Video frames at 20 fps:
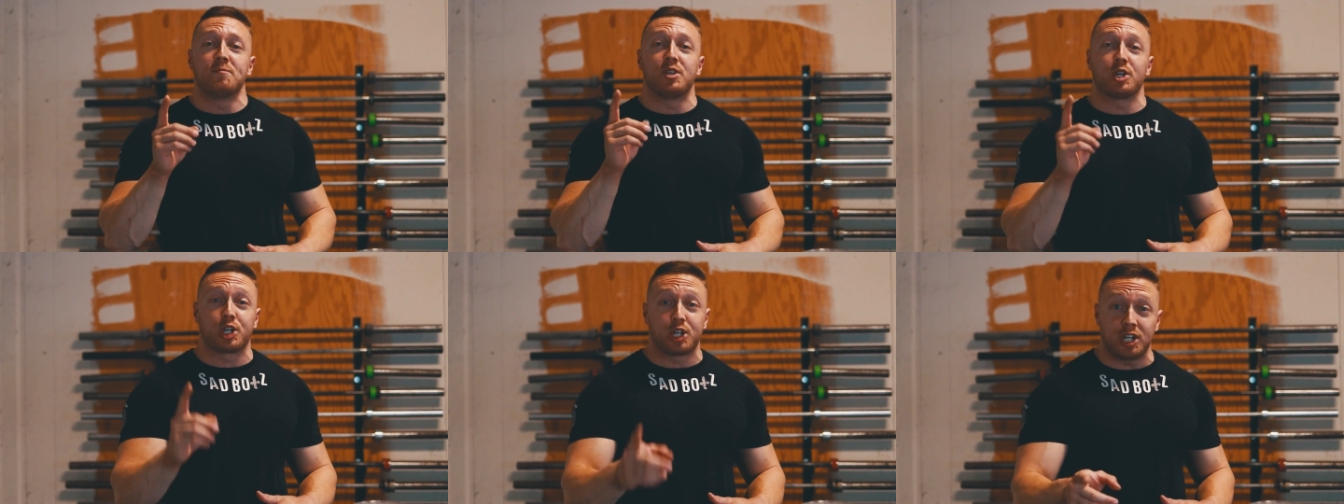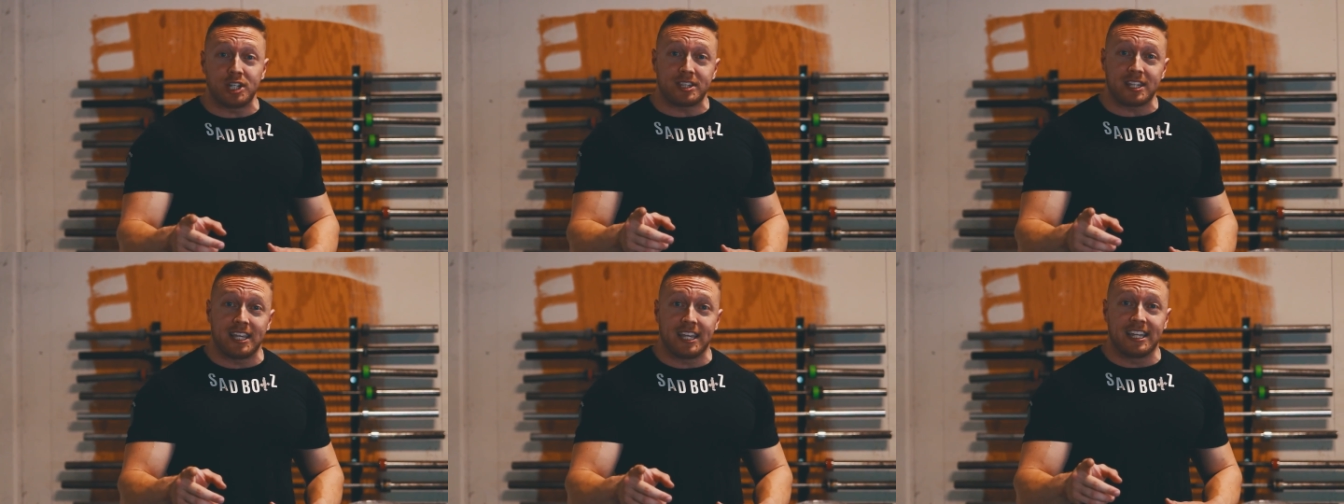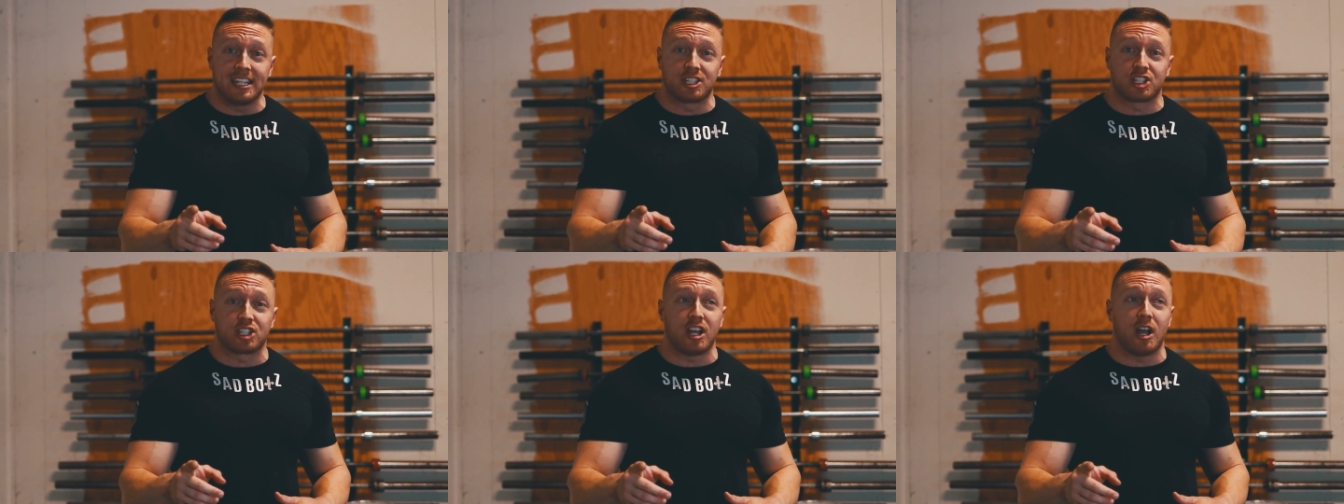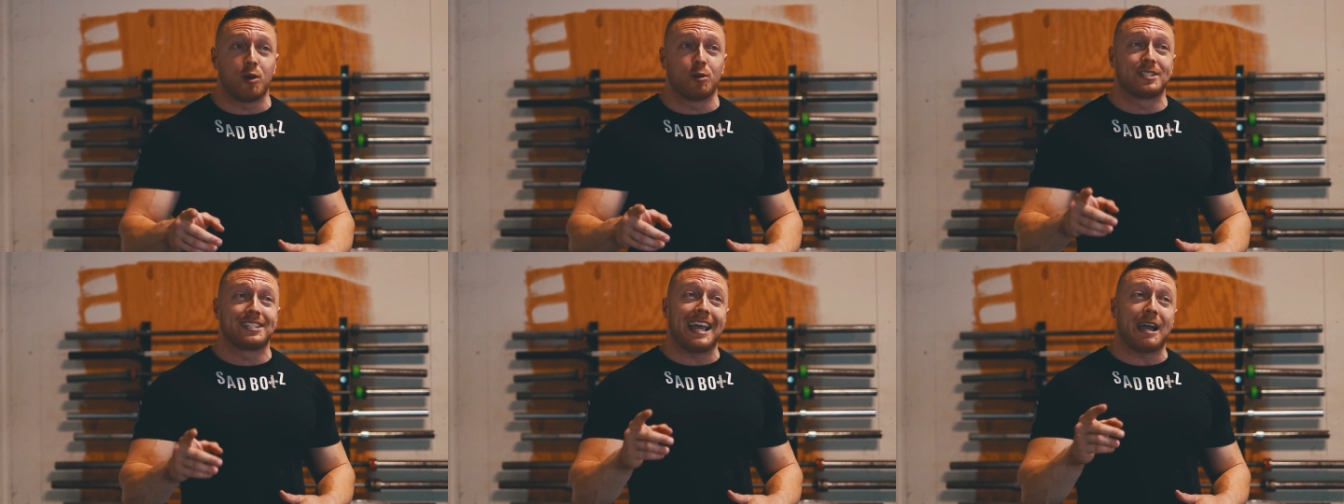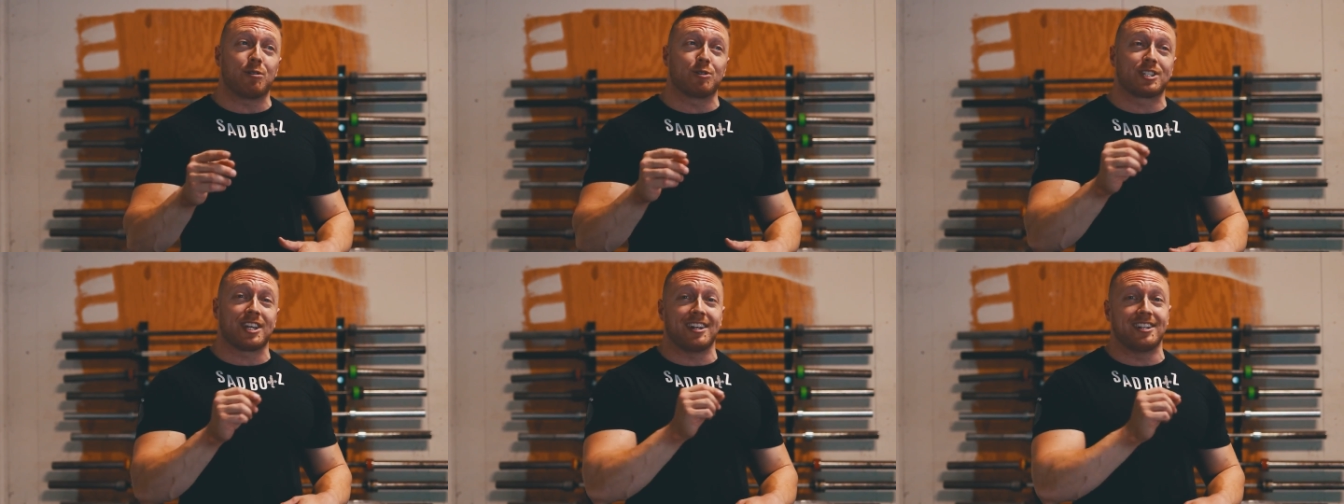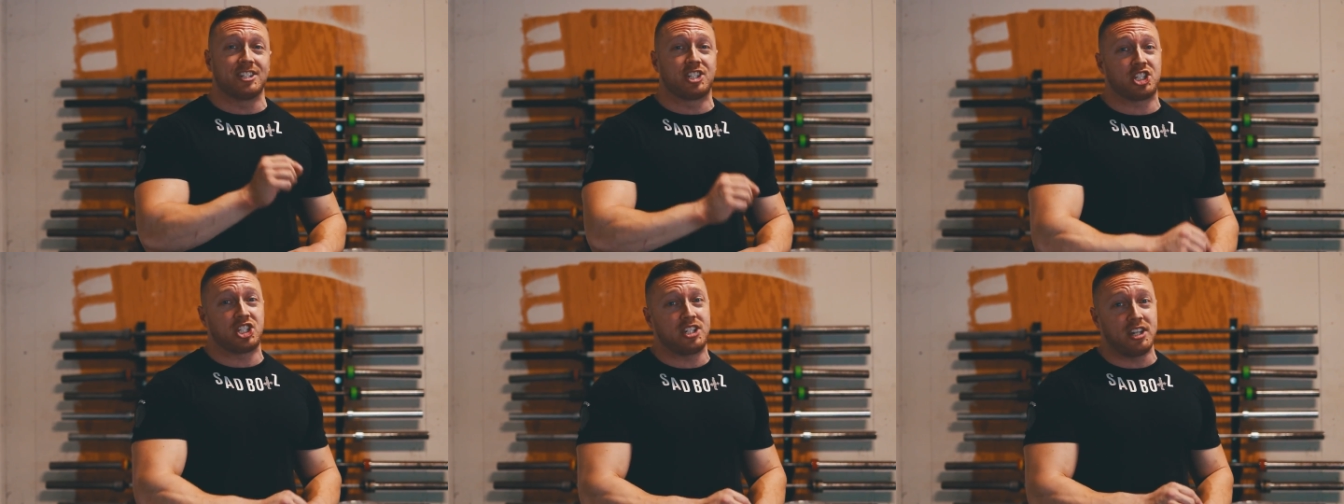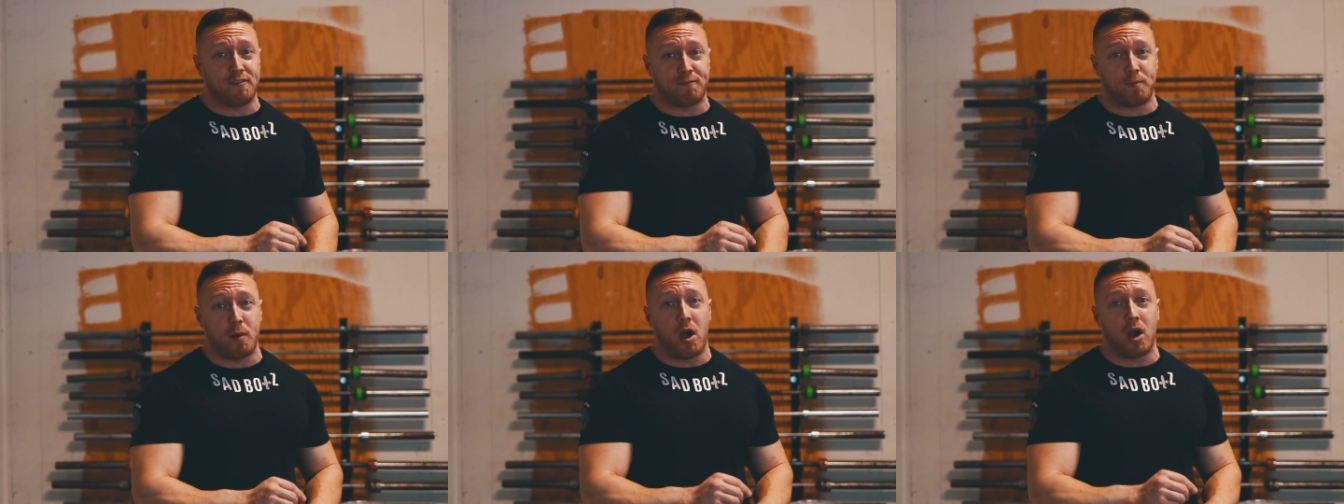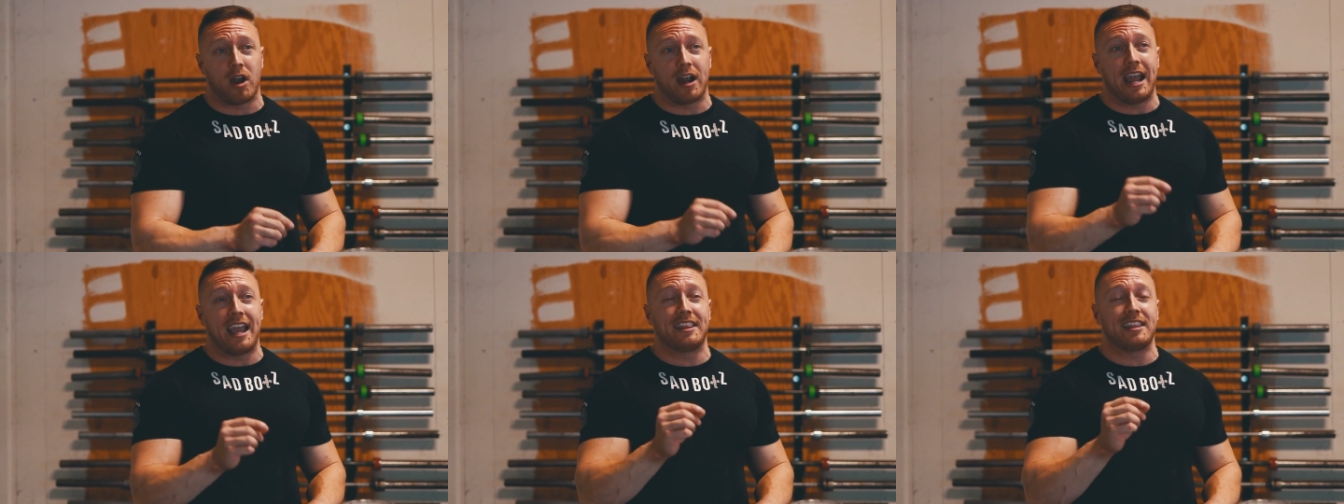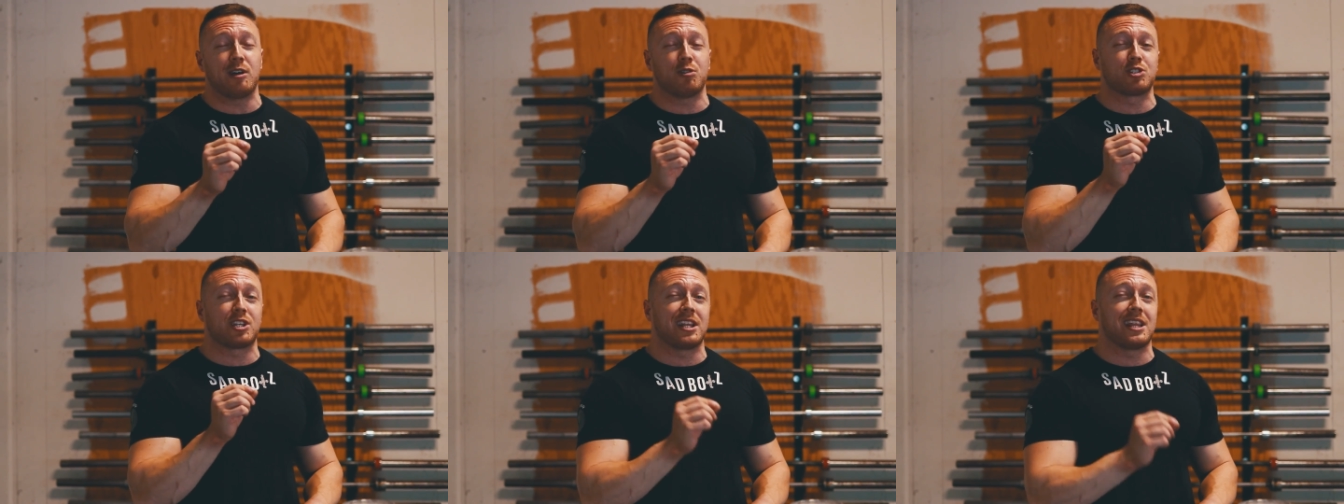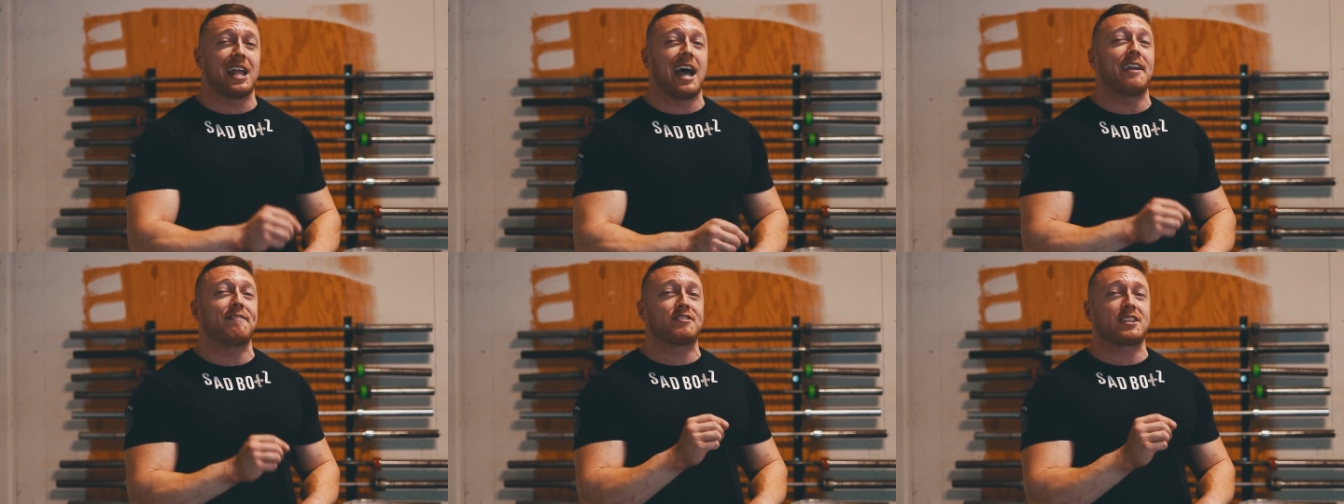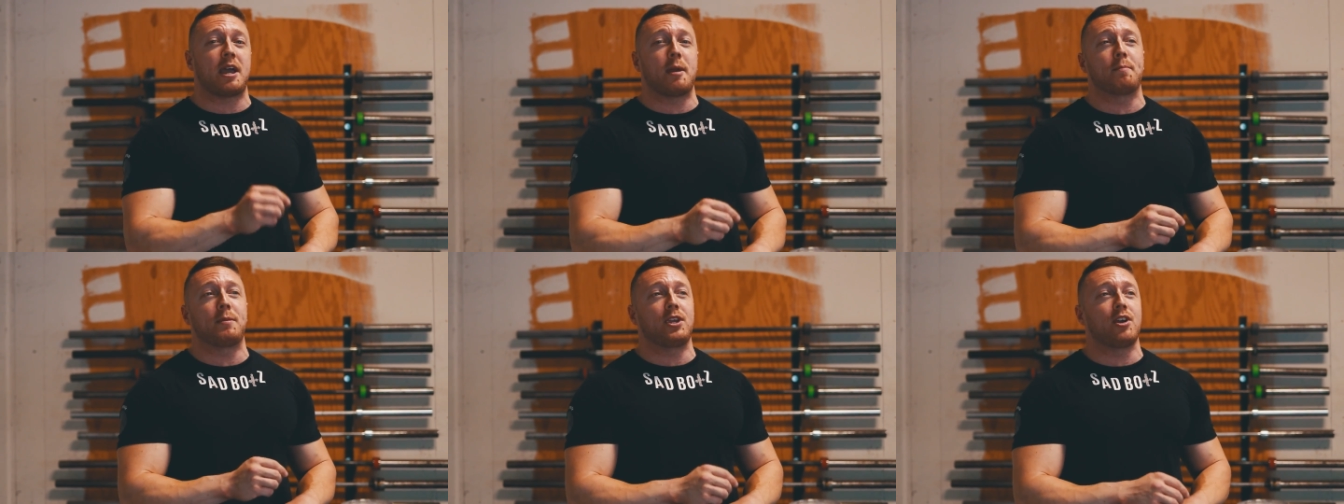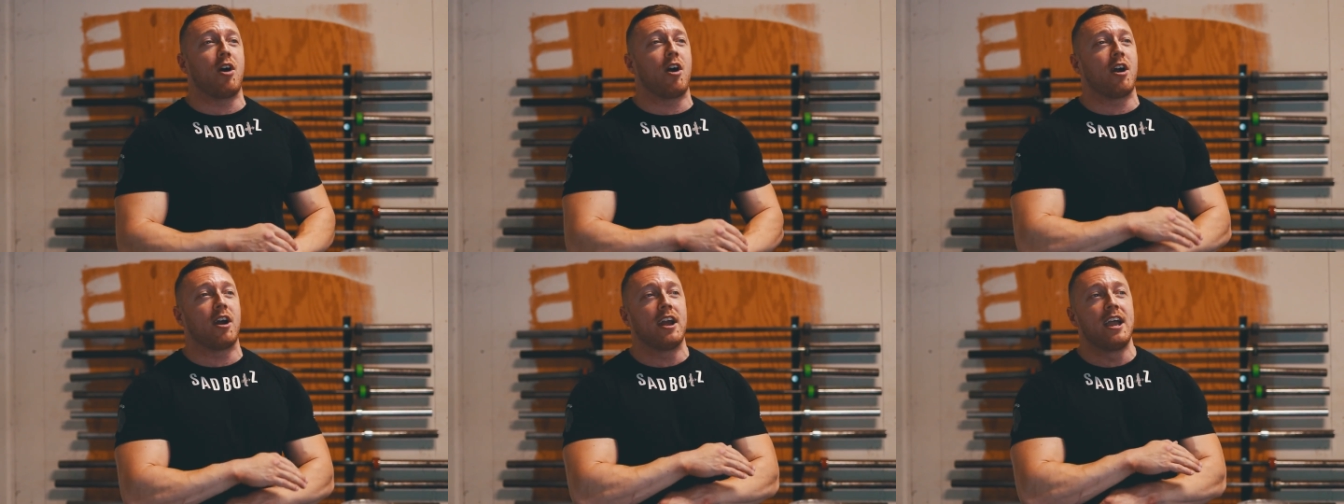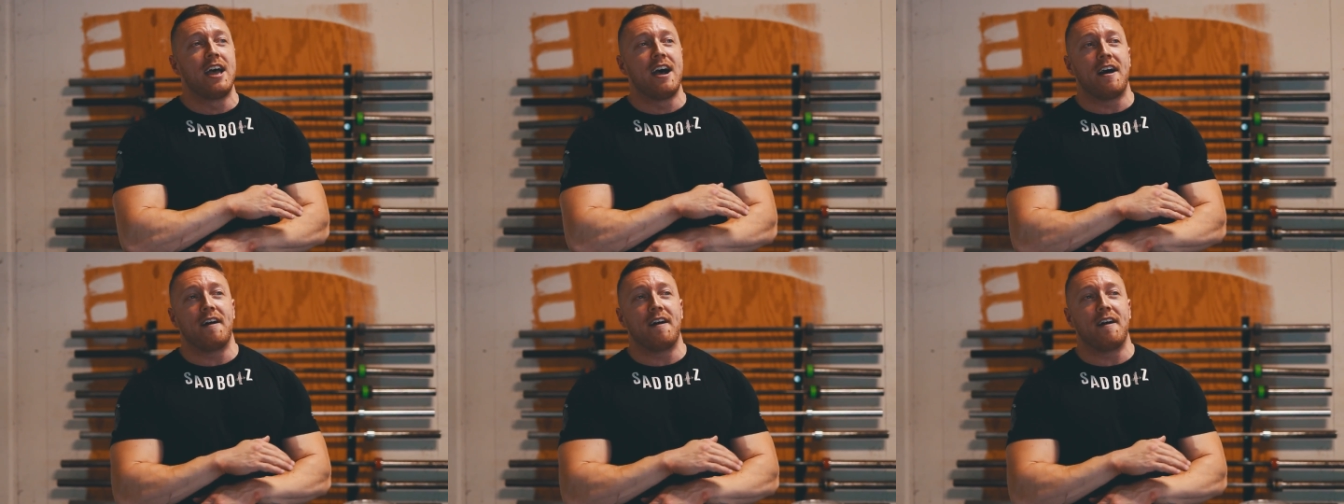The good thing is though, is that was on a stiff bar, and that was a lifetime P R.